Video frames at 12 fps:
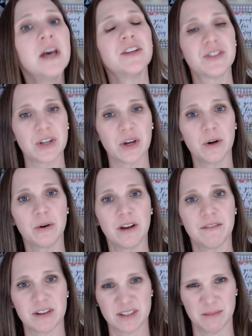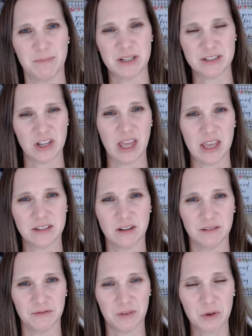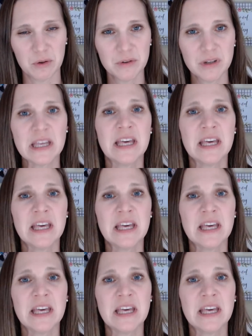So if there's a bunch of cakes on food,